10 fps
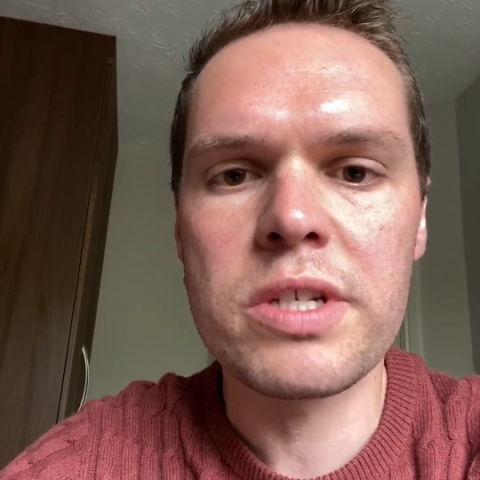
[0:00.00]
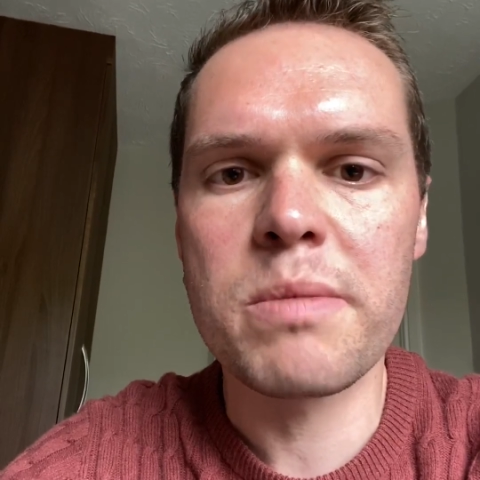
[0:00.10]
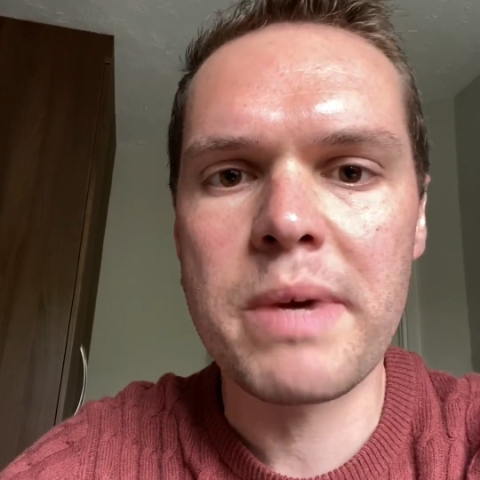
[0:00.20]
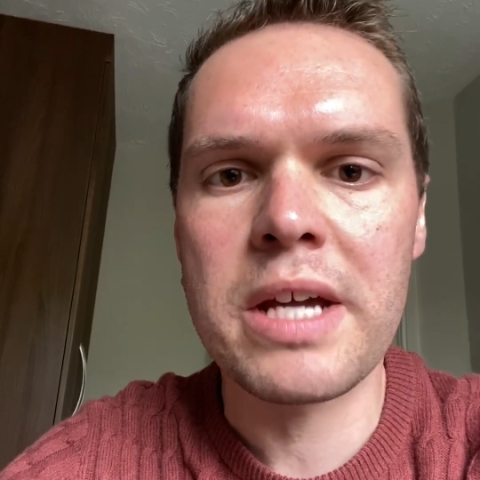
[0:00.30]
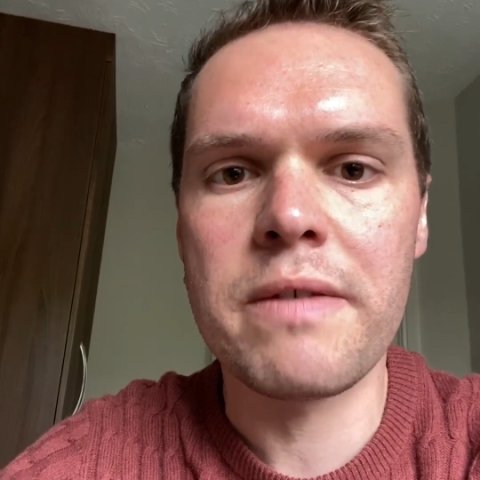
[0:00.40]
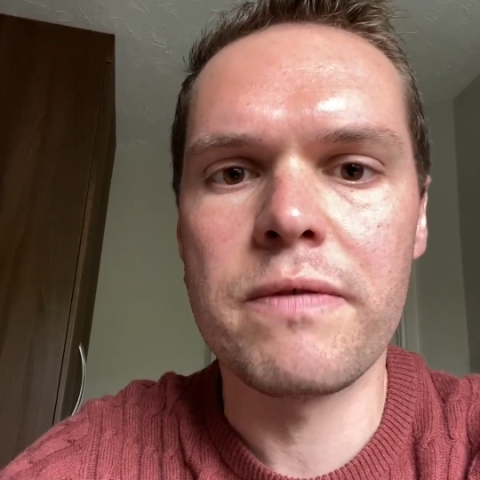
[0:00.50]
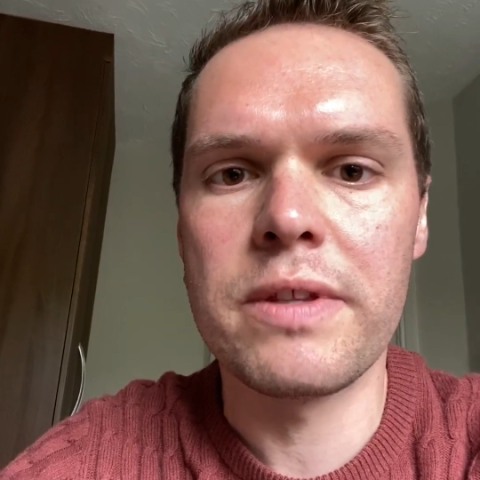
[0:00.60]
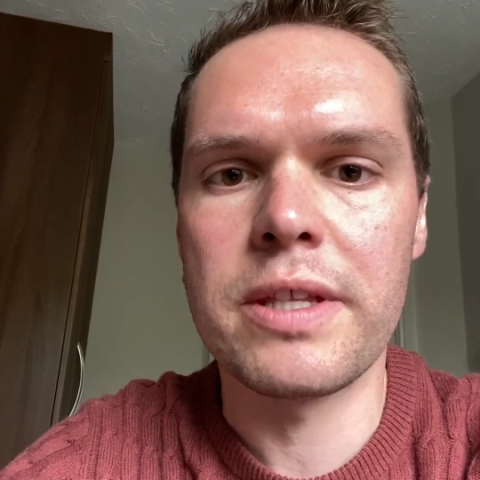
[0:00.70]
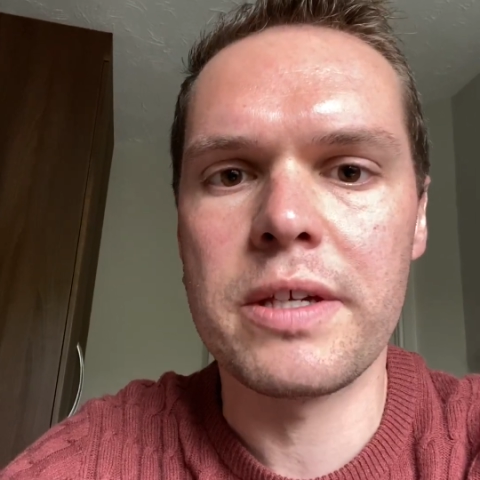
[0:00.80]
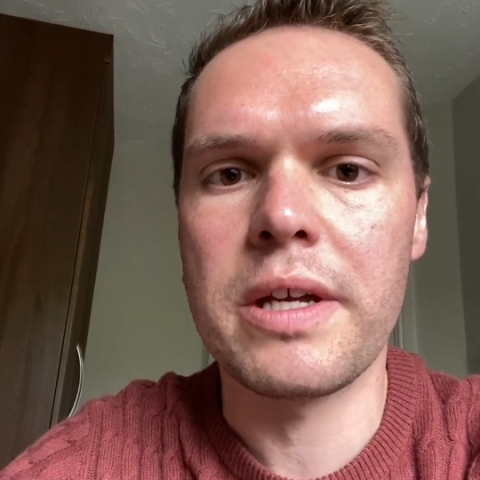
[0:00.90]
to pay for
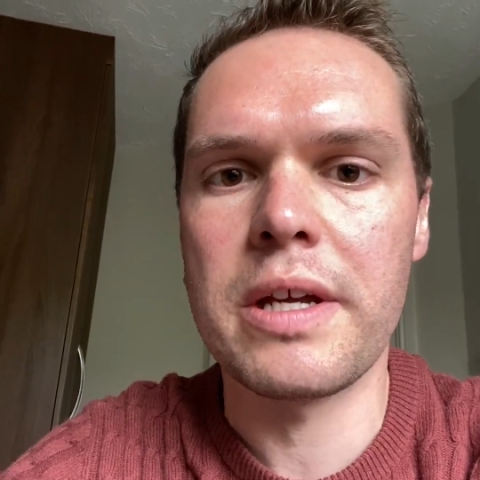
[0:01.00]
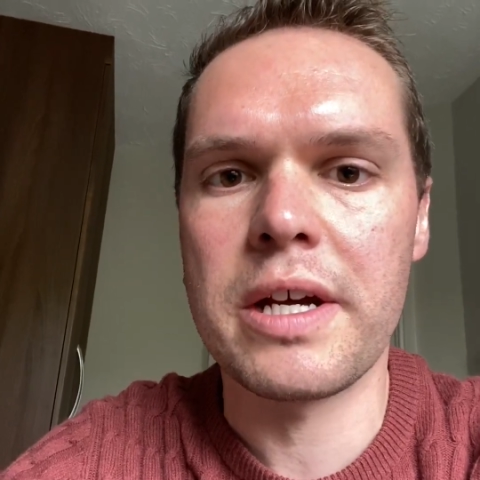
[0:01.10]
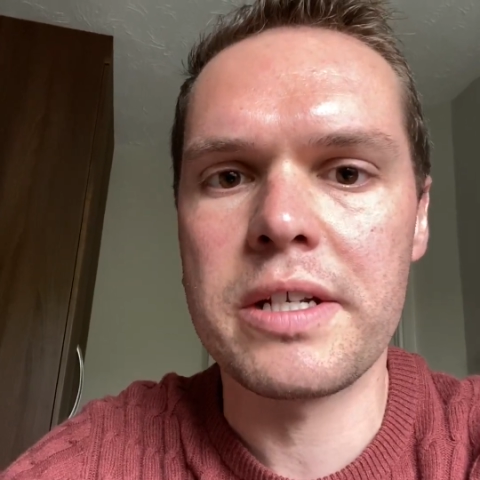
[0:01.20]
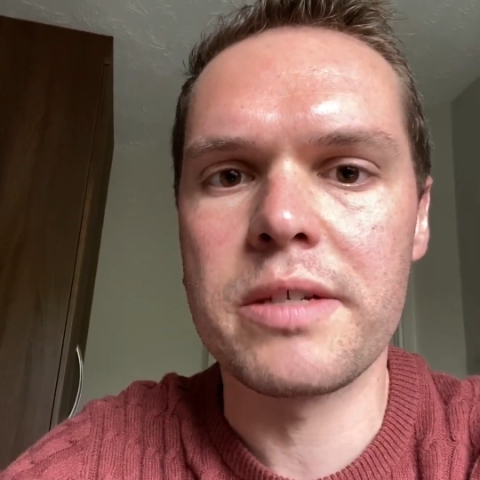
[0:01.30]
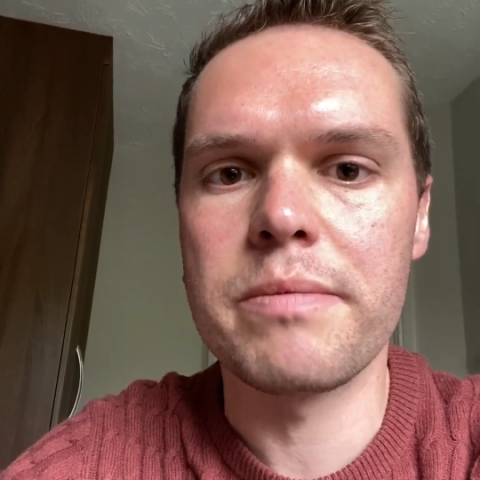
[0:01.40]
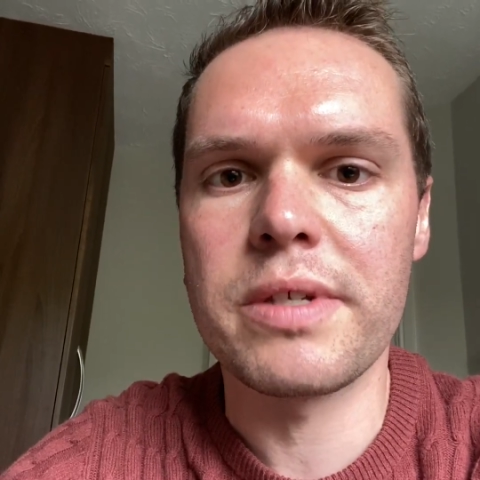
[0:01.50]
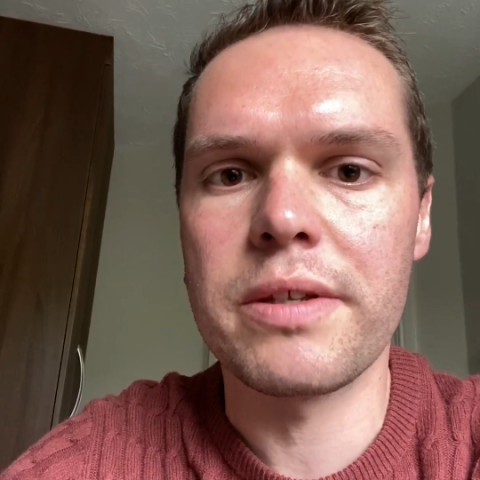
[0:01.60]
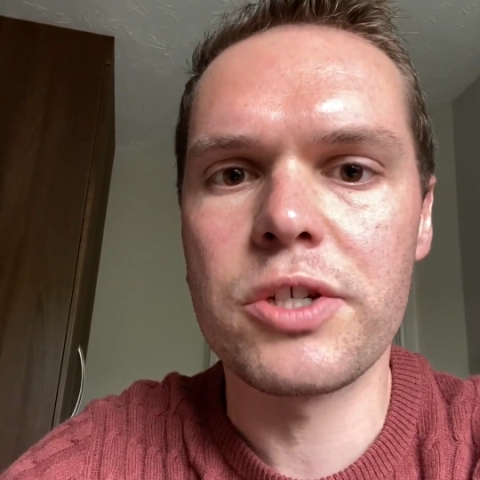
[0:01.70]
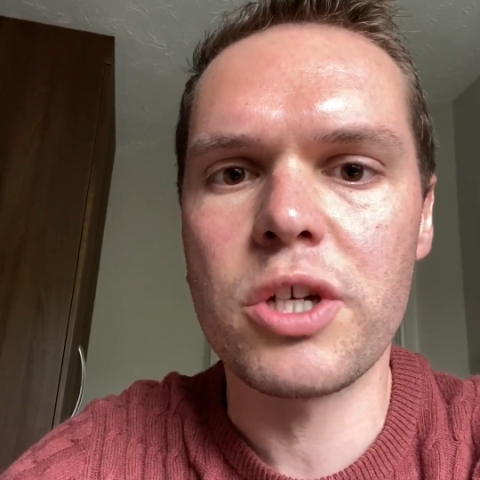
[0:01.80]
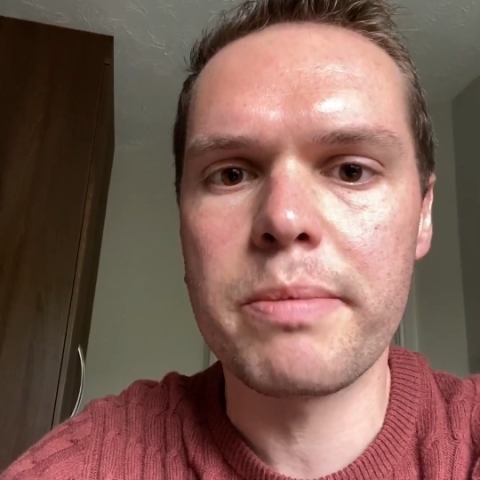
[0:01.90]
the items on the
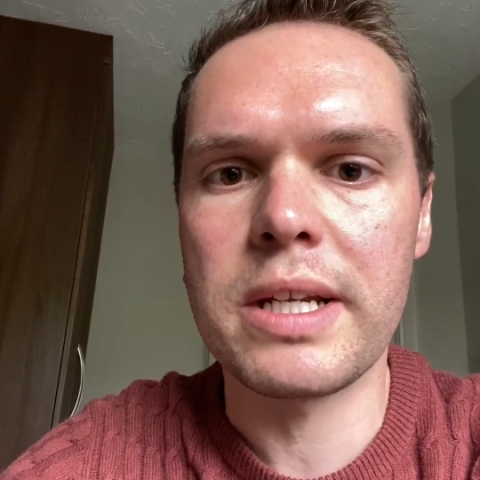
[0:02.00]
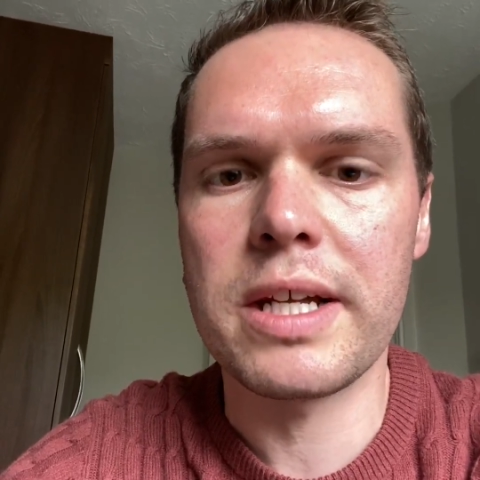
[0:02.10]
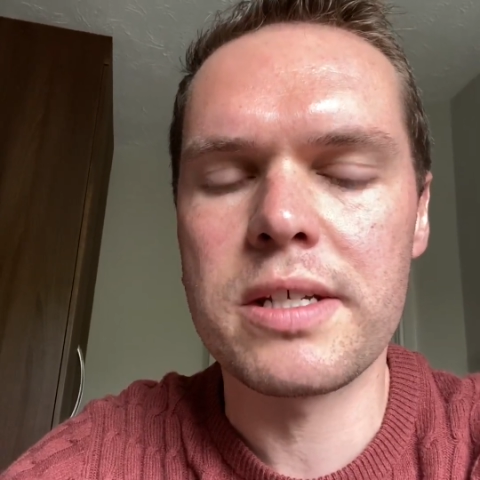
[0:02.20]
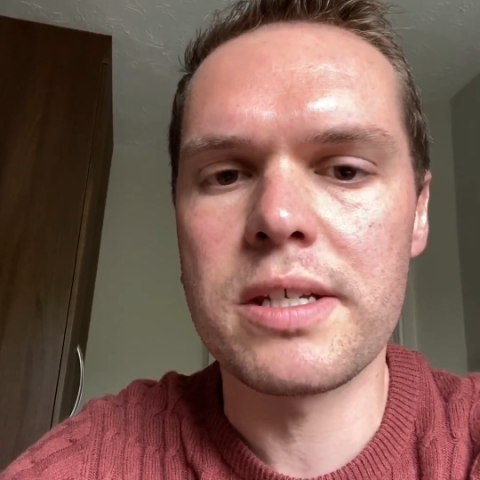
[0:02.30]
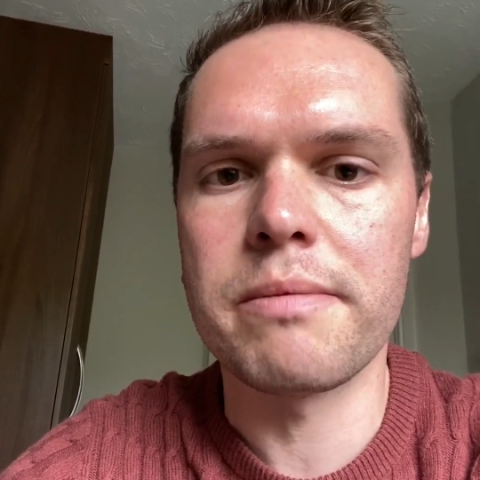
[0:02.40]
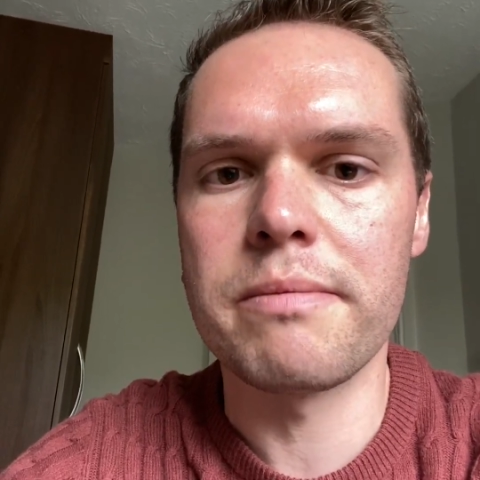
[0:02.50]
shopping list?